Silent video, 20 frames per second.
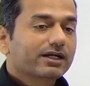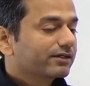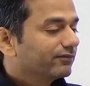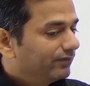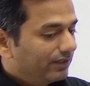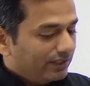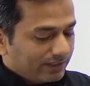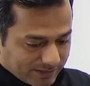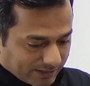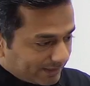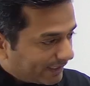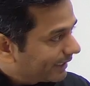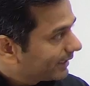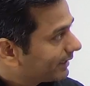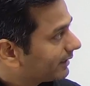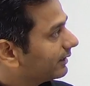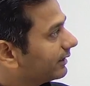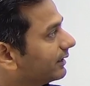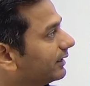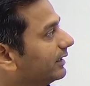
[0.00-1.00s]
We'll
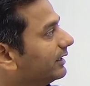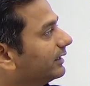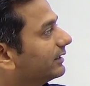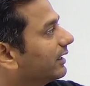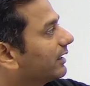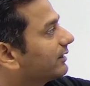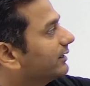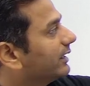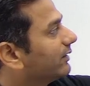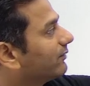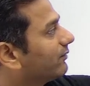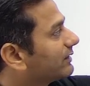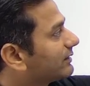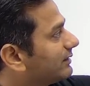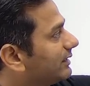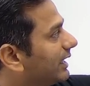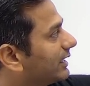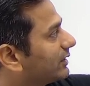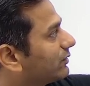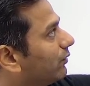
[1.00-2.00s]
connect Ethernet
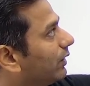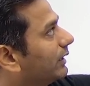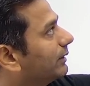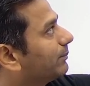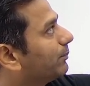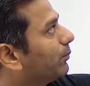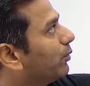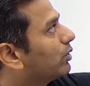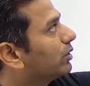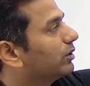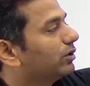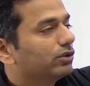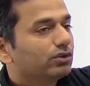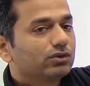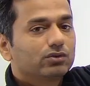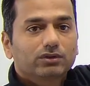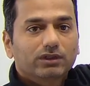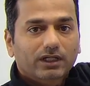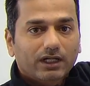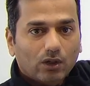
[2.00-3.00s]
1/1 port
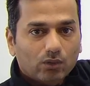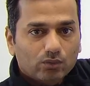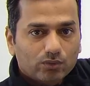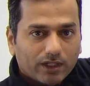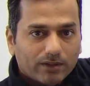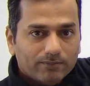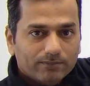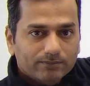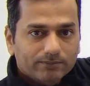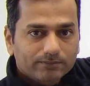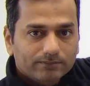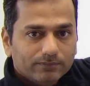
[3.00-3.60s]
to the router,